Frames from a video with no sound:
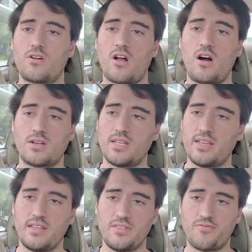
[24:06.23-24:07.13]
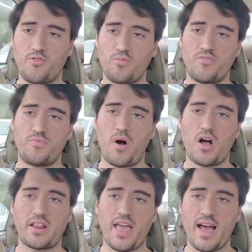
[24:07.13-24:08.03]
content in the form of
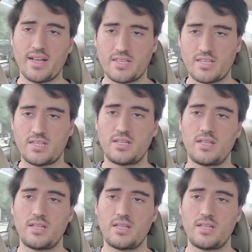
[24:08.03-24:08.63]
podcasts